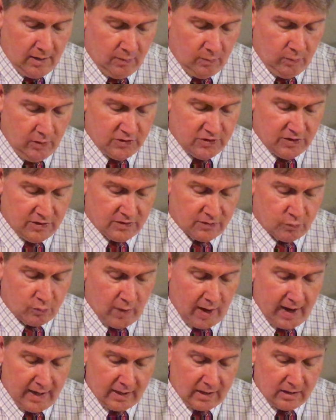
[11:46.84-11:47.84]
which is
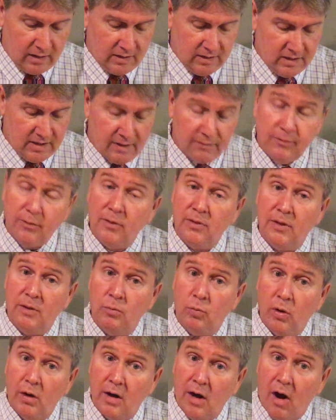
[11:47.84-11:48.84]
radically different than
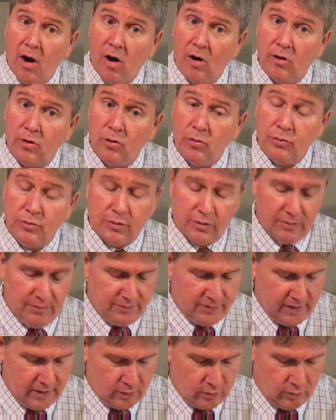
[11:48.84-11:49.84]
what our Articles of
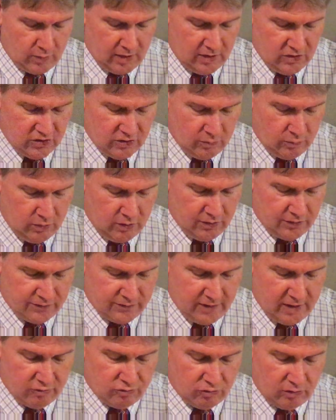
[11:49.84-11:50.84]
Confederation was.
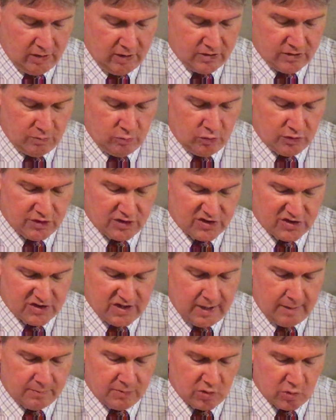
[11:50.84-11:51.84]
Federalism was a
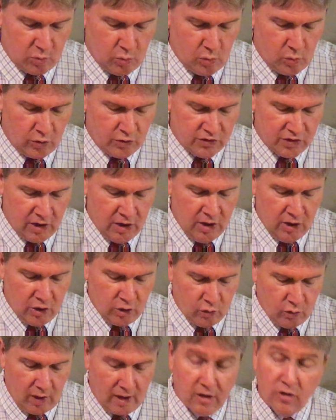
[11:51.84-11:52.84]
step towards
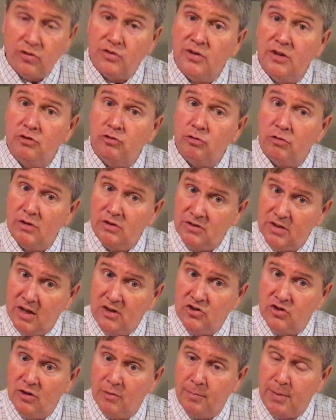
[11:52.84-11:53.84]
greater
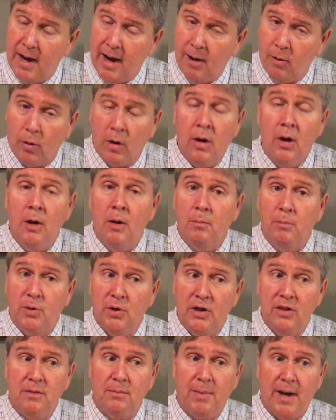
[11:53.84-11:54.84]
centralization of power,
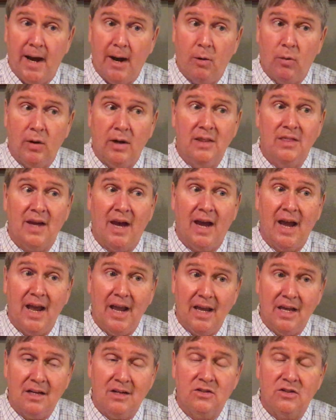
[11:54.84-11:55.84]
putting the power in the
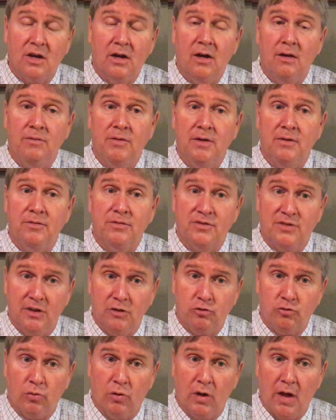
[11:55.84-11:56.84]
hands of the
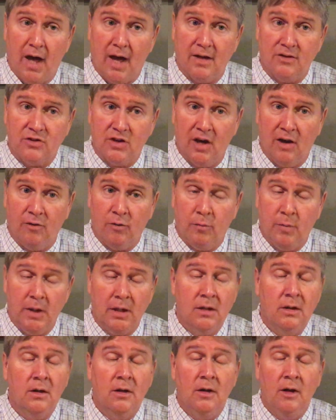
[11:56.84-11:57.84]
centralized government,
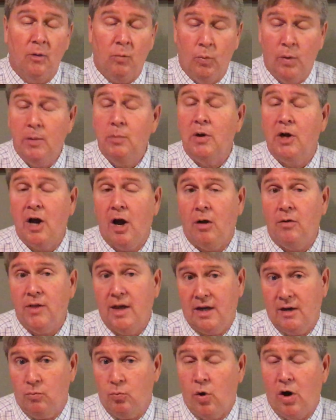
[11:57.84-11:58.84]
we would call
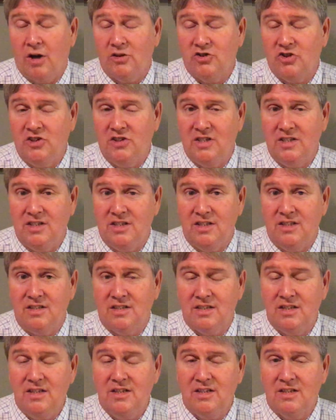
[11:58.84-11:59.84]
that in Washington,
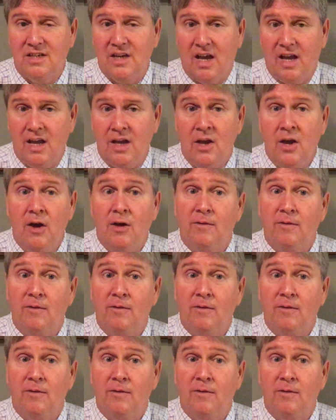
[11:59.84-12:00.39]
D.C. today,